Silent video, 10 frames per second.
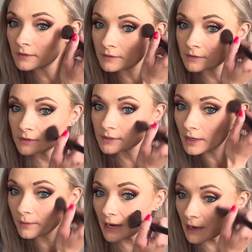
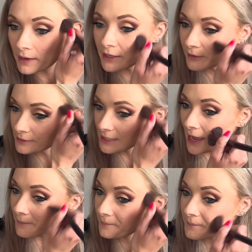So now I use
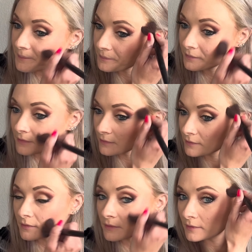it.
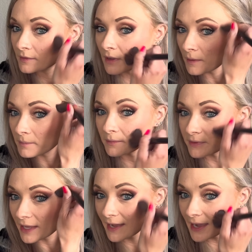But with
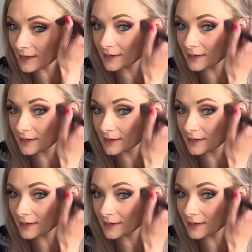that hack,